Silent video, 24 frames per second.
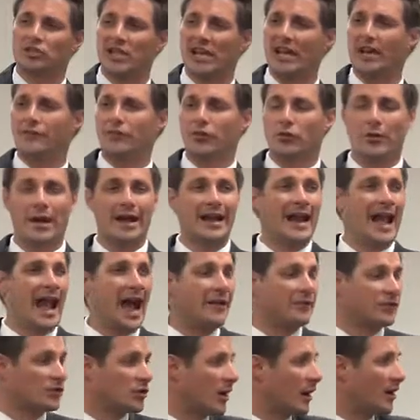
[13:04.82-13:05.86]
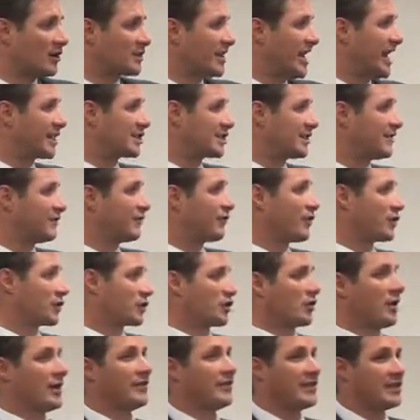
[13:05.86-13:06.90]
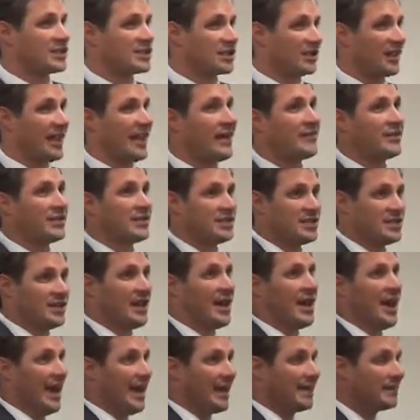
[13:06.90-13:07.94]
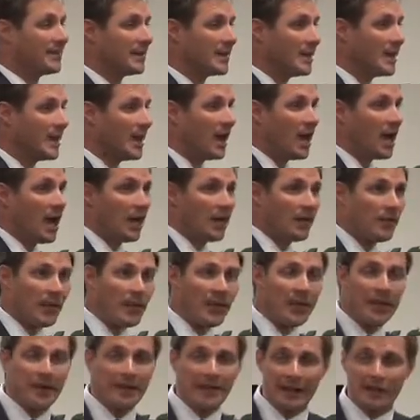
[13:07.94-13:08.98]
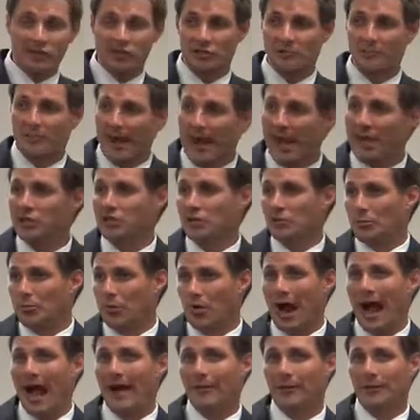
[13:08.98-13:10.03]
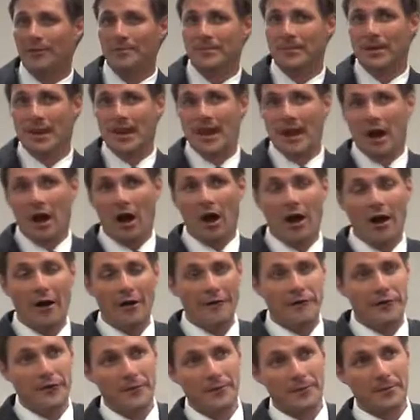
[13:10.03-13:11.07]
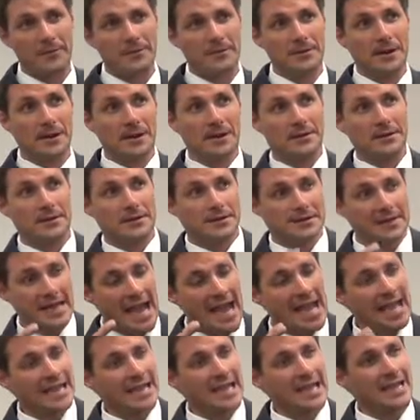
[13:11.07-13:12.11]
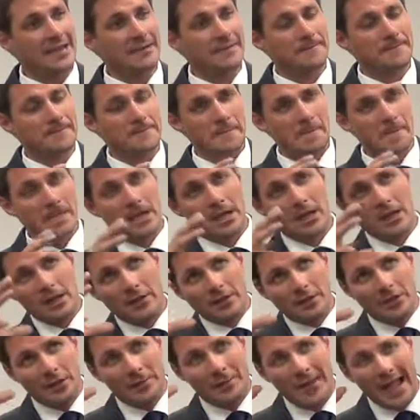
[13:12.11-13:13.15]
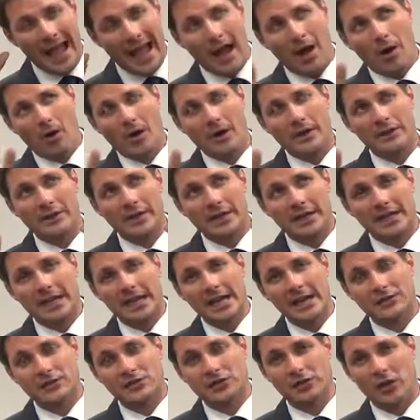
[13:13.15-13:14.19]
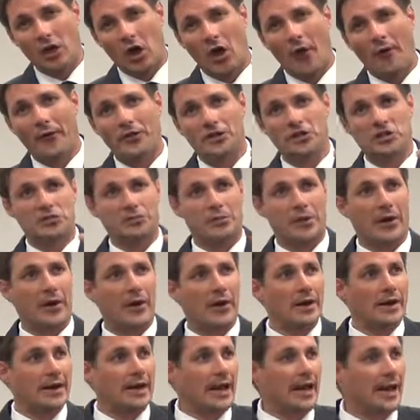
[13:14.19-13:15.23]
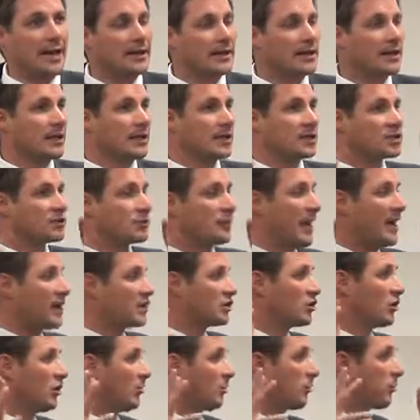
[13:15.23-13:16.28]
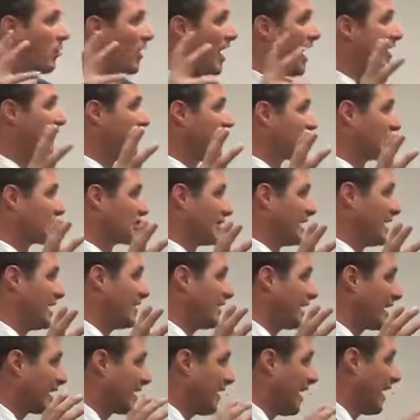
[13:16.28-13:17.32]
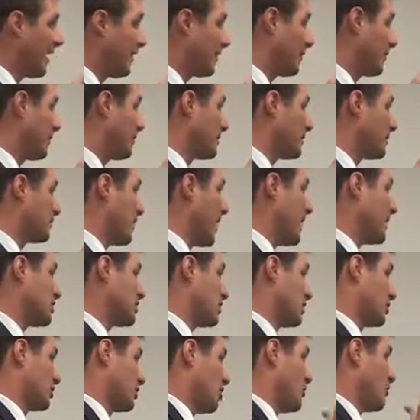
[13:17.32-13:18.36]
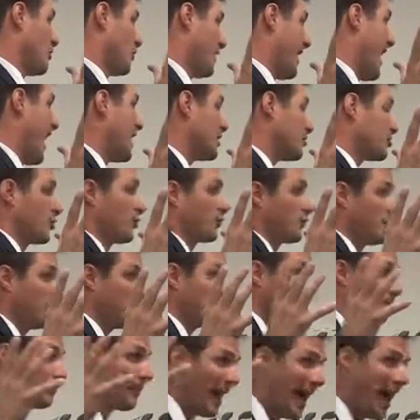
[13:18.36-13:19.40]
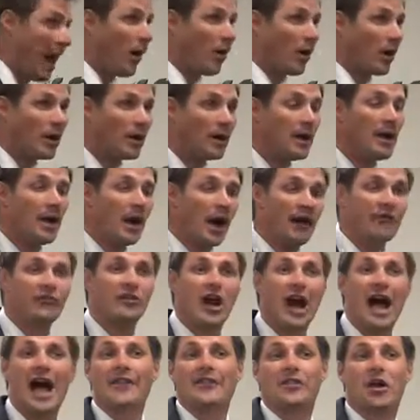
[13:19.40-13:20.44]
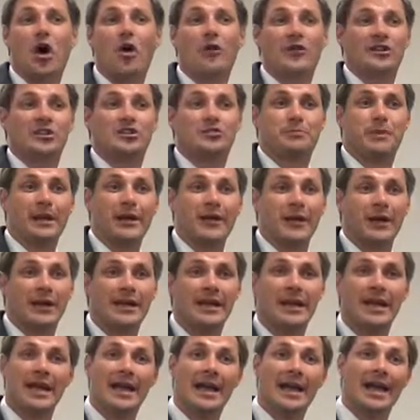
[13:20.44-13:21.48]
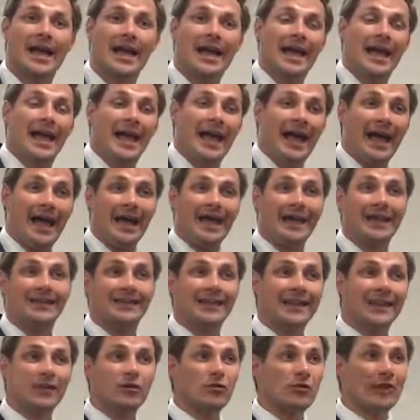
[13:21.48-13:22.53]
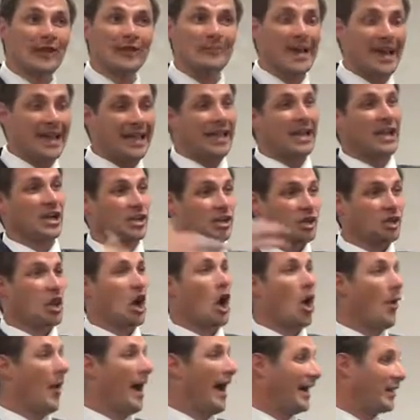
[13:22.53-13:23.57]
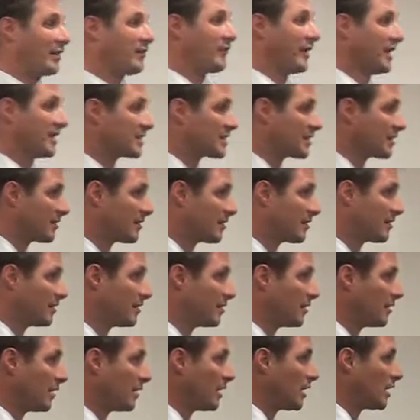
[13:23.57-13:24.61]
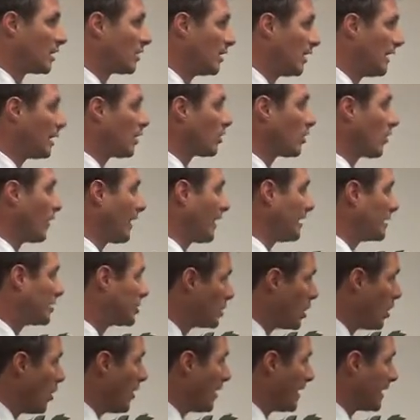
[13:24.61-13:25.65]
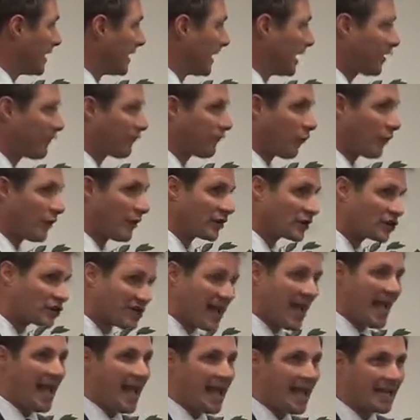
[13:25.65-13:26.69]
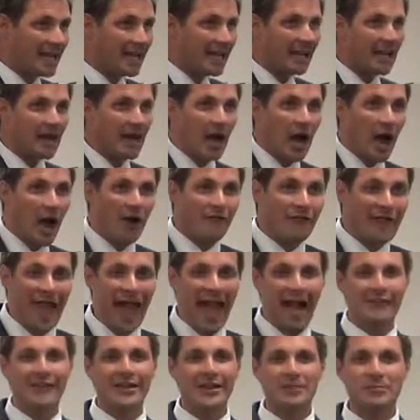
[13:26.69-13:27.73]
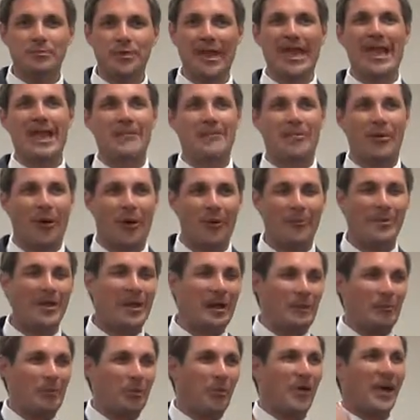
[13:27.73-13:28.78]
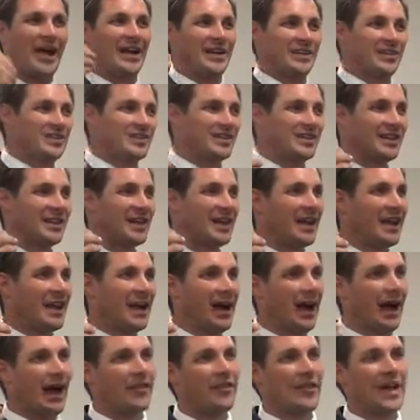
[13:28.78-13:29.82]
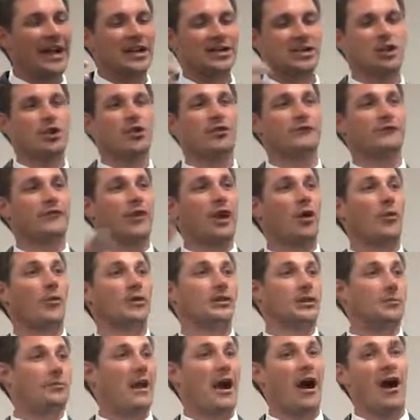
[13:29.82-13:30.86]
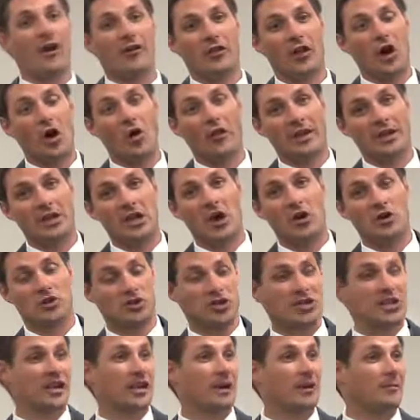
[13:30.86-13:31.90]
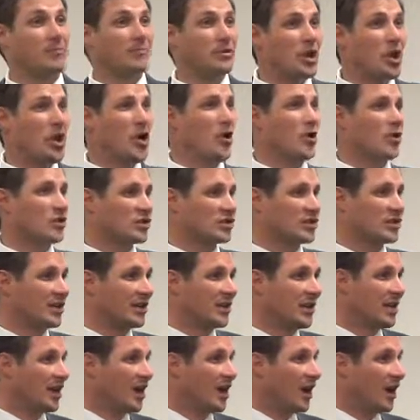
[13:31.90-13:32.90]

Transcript: see it if you read after our text in First Corinthians eleven tonight. The, there's a major problem of taking the power and the gifts of the Holy Spirit and special prophecy that God, the special supernatural power of God, the Holy Spirit, and literally making a show out of it. Literally doing it for the sake of having people be impressed uh, that you're filled with the power of the Holy Ghost, and an abuse